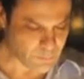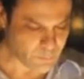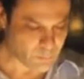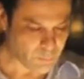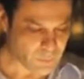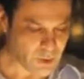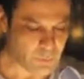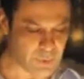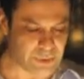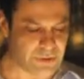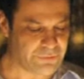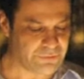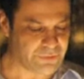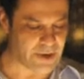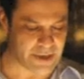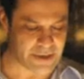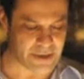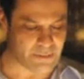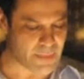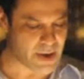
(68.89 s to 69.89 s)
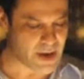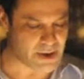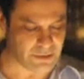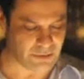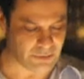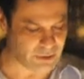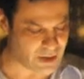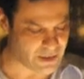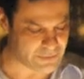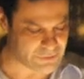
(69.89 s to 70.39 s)
When you find a man who
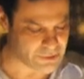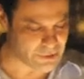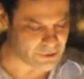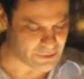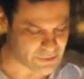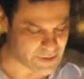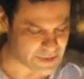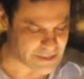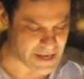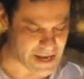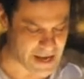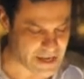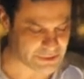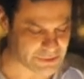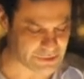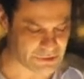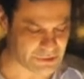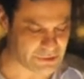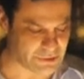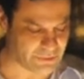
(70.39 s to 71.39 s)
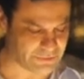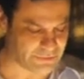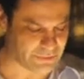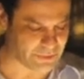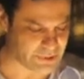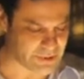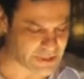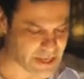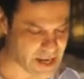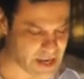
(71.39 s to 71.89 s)
loves you and he asks you for a
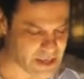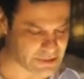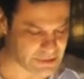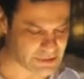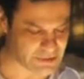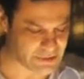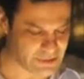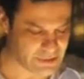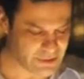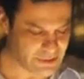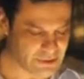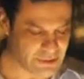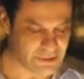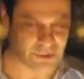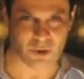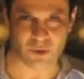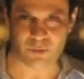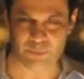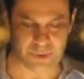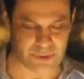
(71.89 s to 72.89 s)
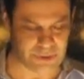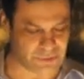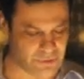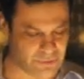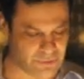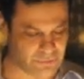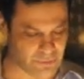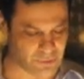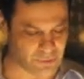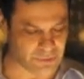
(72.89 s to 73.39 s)
dance, don't be too
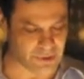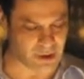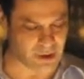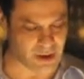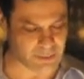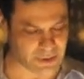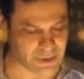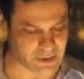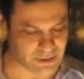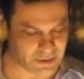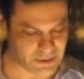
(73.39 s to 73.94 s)
forthcoming.